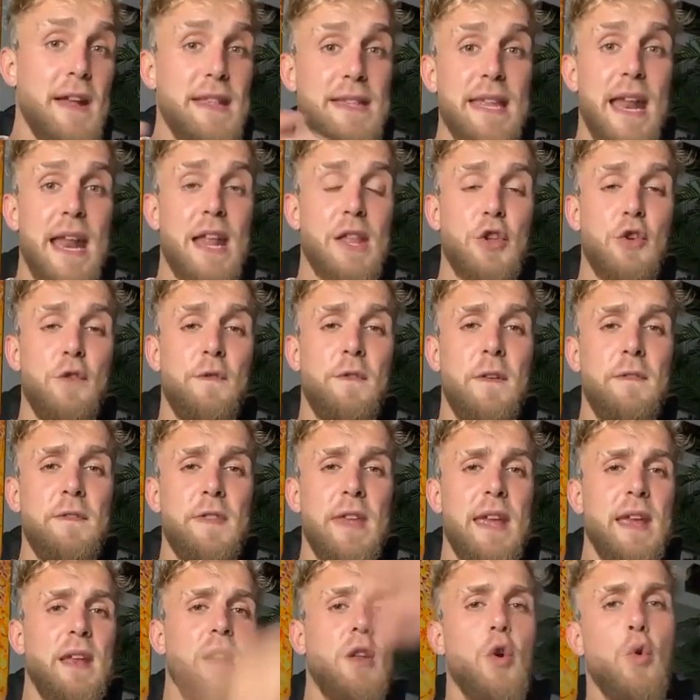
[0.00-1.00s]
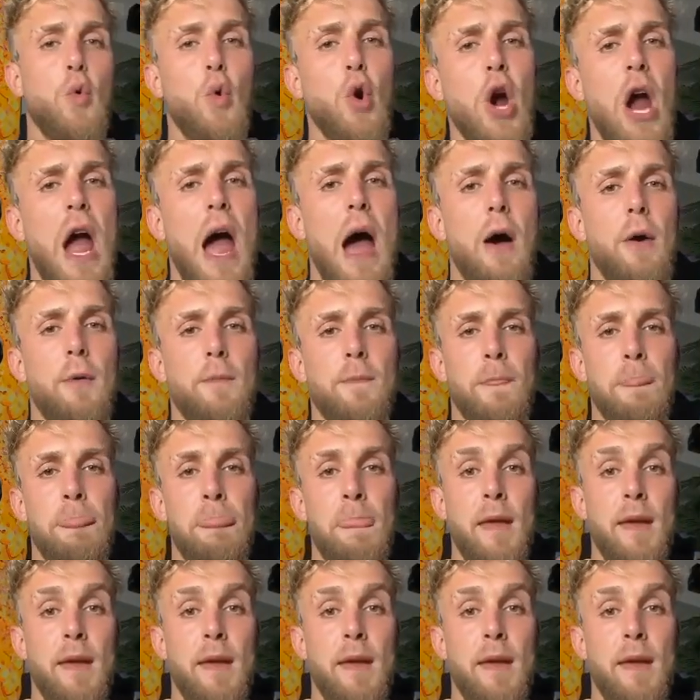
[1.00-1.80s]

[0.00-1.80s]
okay, the fight's not at 215, we're